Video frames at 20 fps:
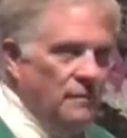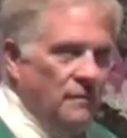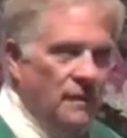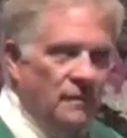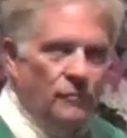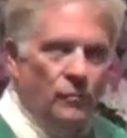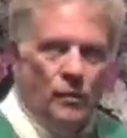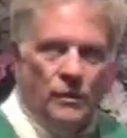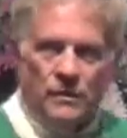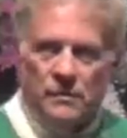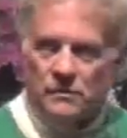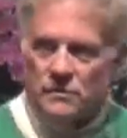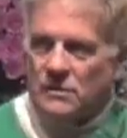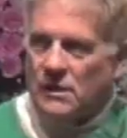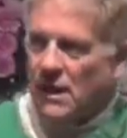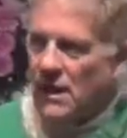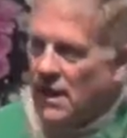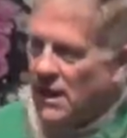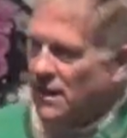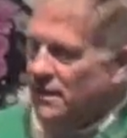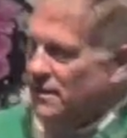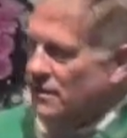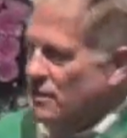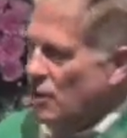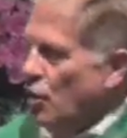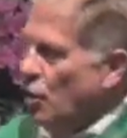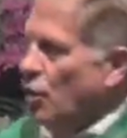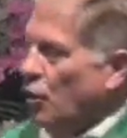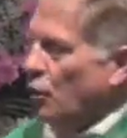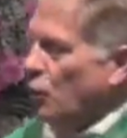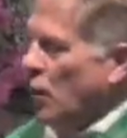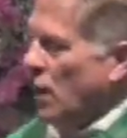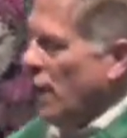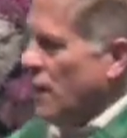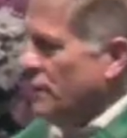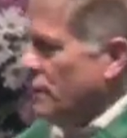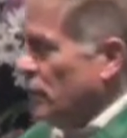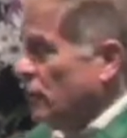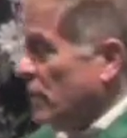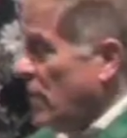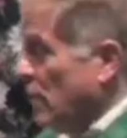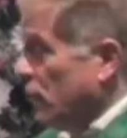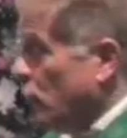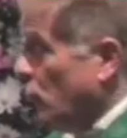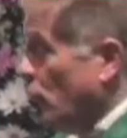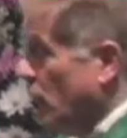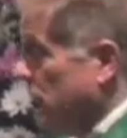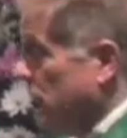loved one has died or why they're not